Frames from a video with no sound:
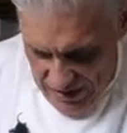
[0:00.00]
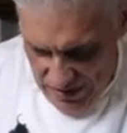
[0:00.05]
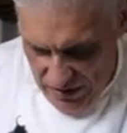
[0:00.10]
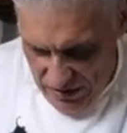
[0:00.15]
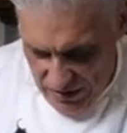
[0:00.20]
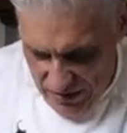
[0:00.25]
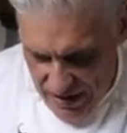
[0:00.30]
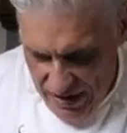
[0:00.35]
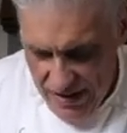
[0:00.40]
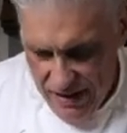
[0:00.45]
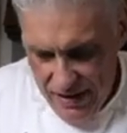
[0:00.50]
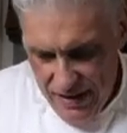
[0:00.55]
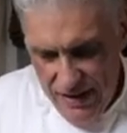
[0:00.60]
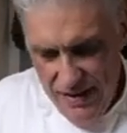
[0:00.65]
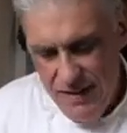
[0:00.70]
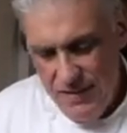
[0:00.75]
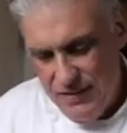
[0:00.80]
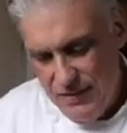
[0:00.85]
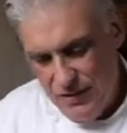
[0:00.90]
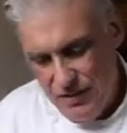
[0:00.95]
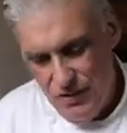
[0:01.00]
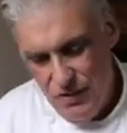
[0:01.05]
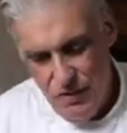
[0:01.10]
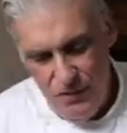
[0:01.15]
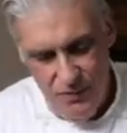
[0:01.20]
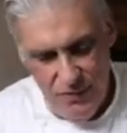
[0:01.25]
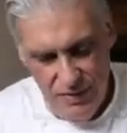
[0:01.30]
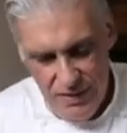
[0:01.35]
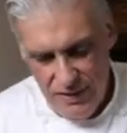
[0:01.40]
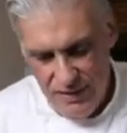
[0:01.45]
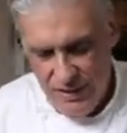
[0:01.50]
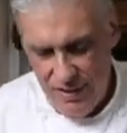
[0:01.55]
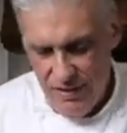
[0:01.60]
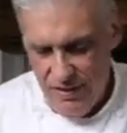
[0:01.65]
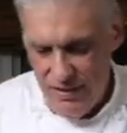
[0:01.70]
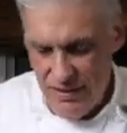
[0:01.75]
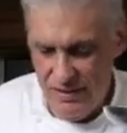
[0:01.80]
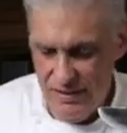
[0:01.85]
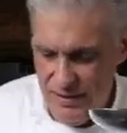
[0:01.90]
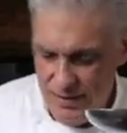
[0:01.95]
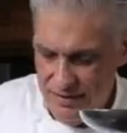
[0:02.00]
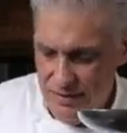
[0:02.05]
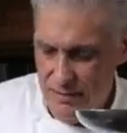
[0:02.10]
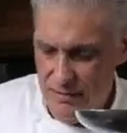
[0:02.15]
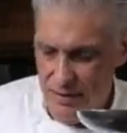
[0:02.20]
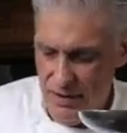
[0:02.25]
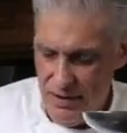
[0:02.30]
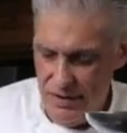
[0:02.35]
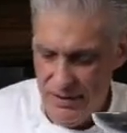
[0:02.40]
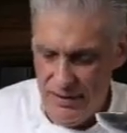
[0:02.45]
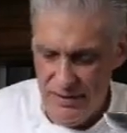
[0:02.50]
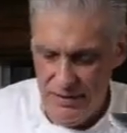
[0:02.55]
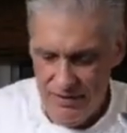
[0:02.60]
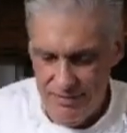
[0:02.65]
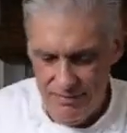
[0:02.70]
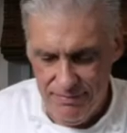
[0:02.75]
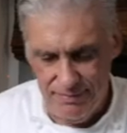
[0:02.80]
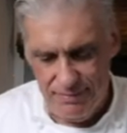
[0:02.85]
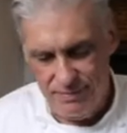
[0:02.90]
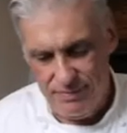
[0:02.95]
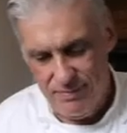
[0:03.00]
Okay, so I think that's about it.